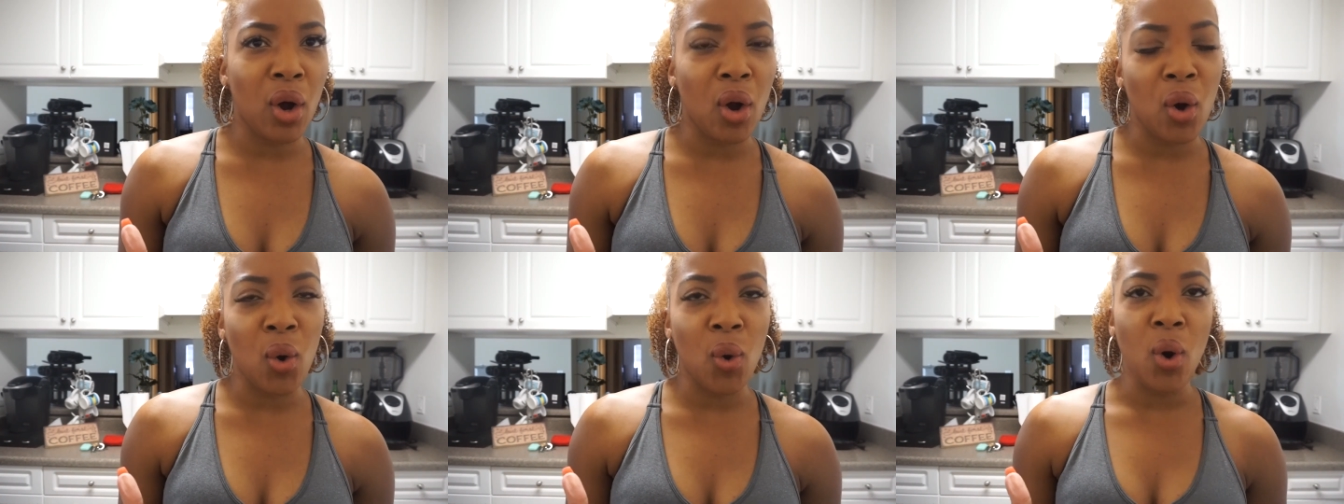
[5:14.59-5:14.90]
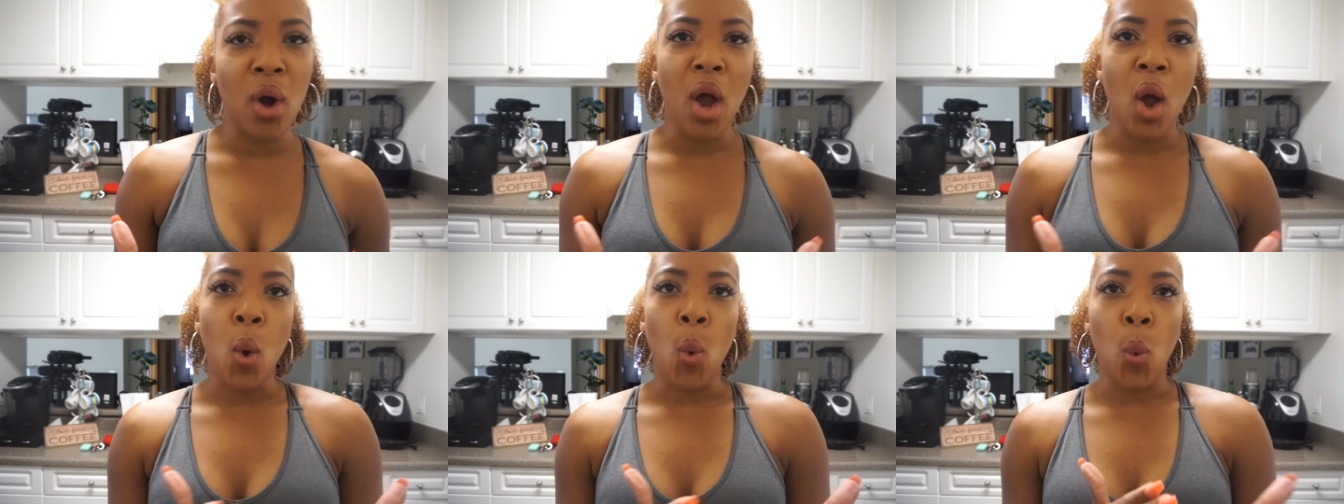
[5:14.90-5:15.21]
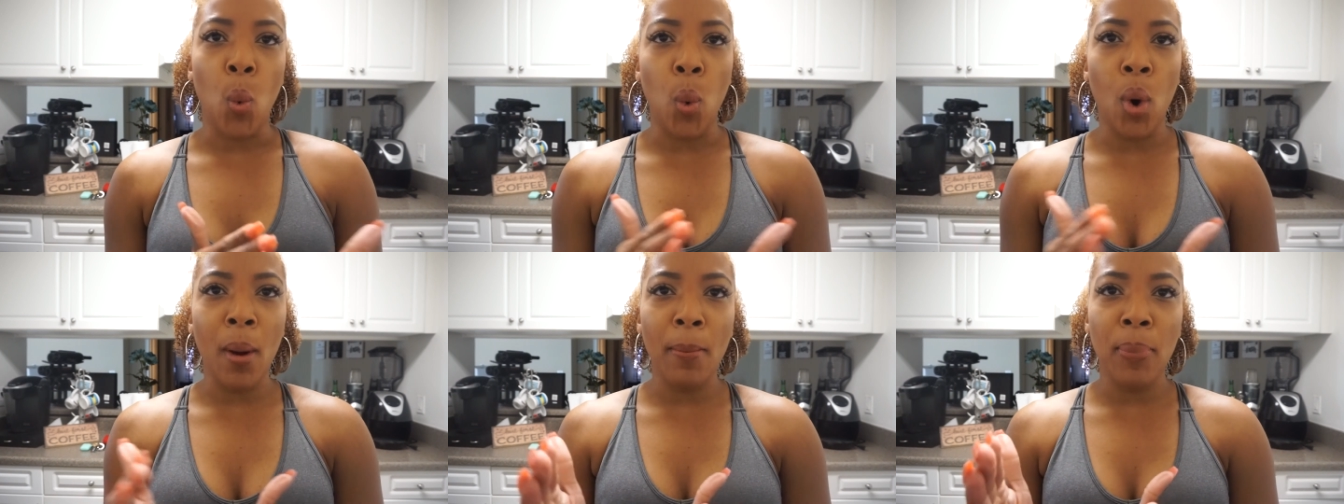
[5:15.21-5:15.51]

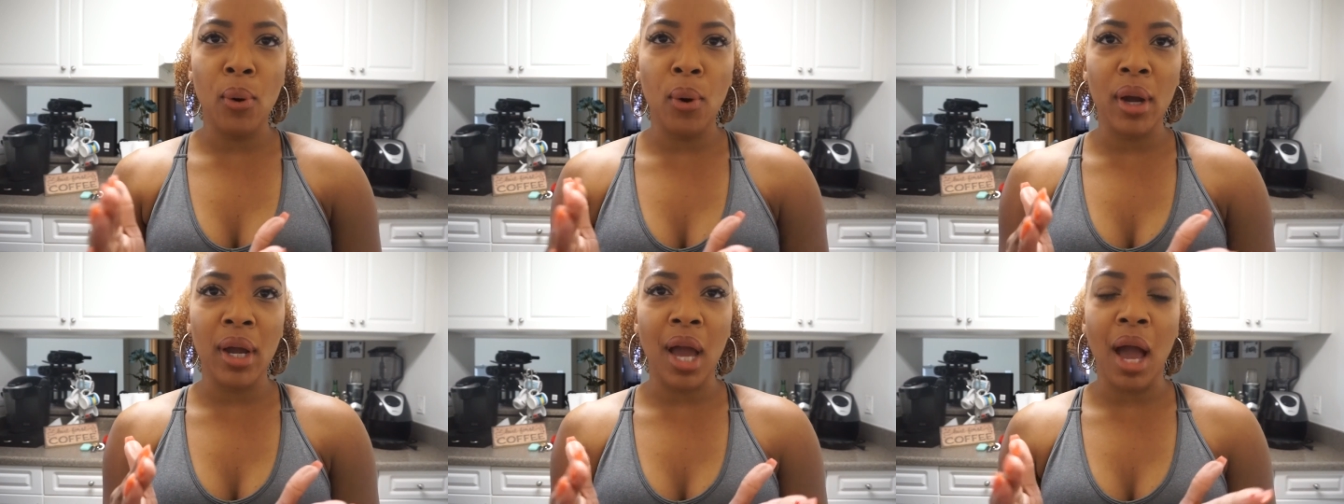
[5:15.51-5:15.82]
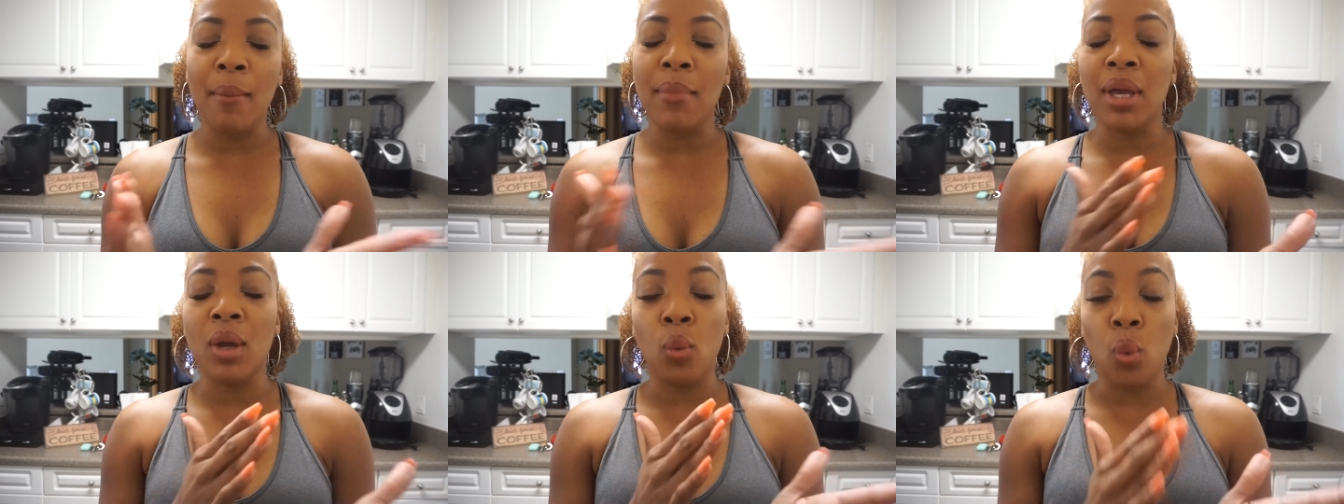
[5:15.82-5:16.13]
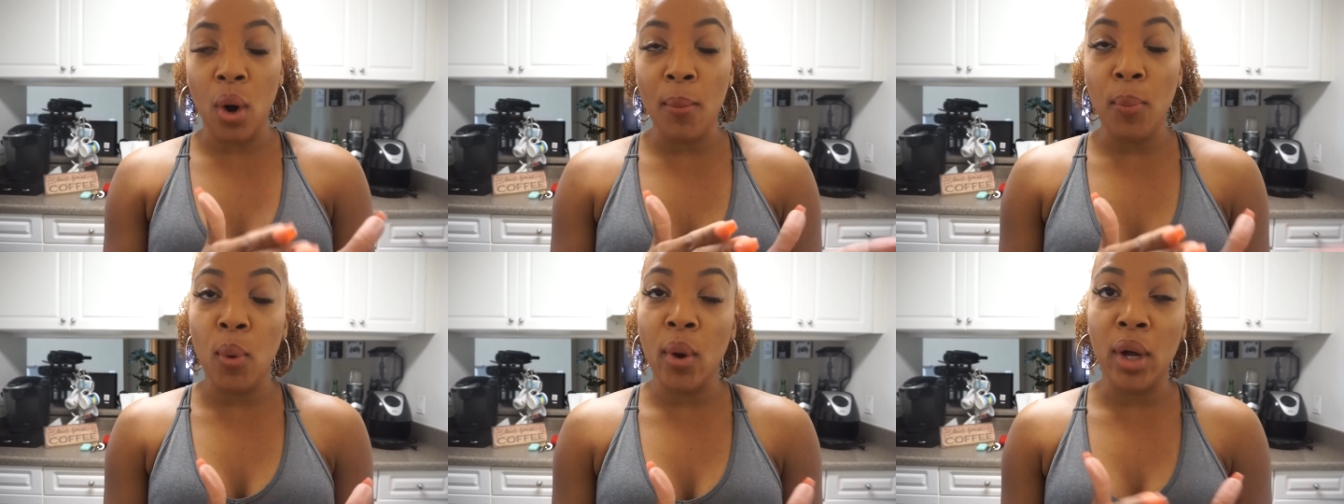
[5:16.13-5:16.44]

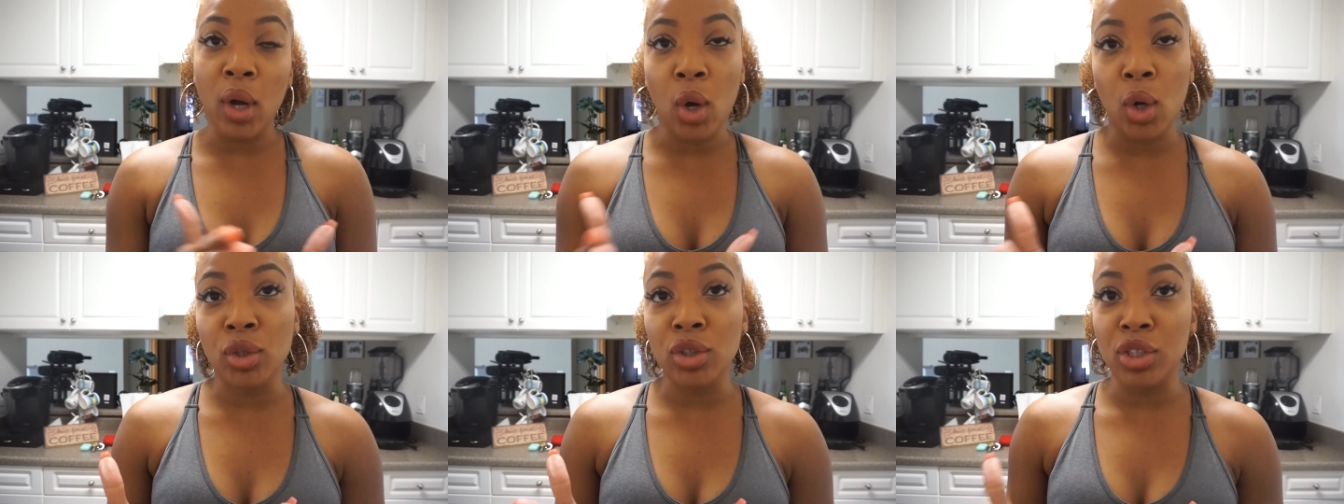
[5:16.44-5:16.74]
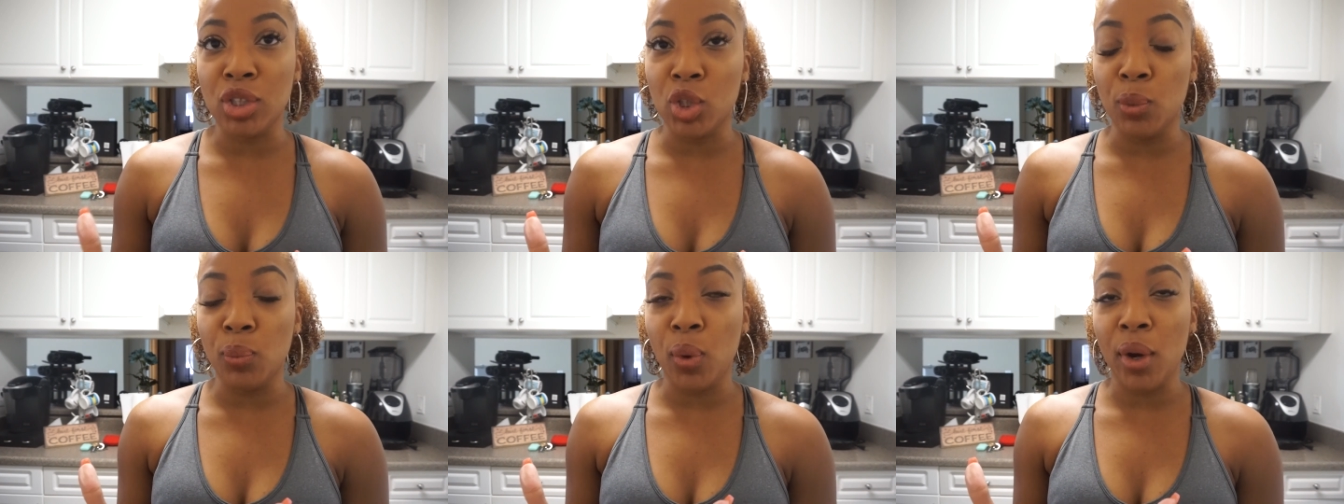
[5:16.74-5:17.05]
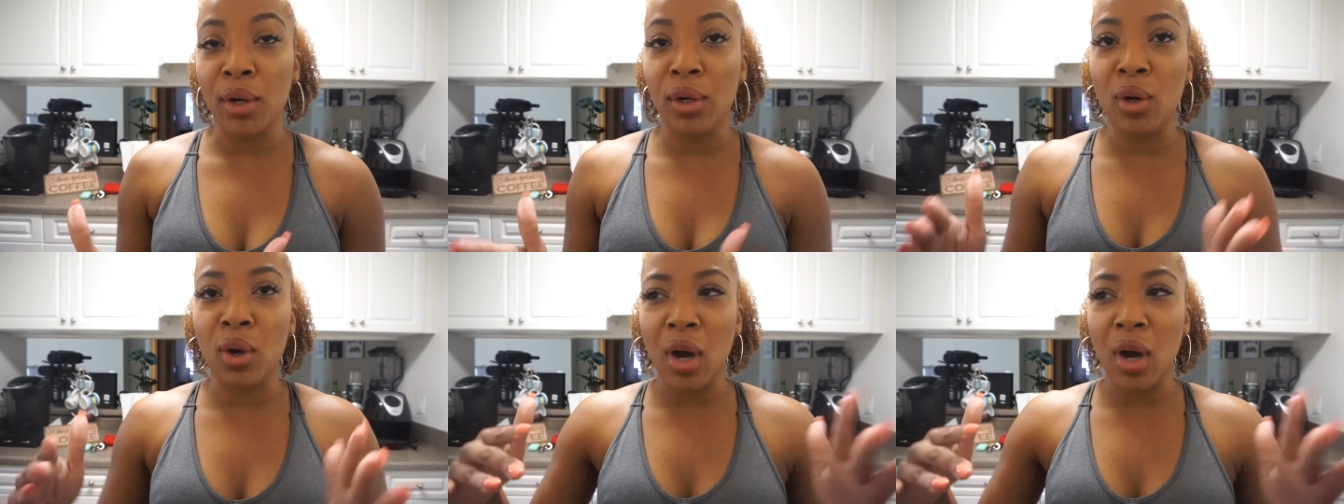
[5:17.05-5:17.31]
1.0 to 2.0.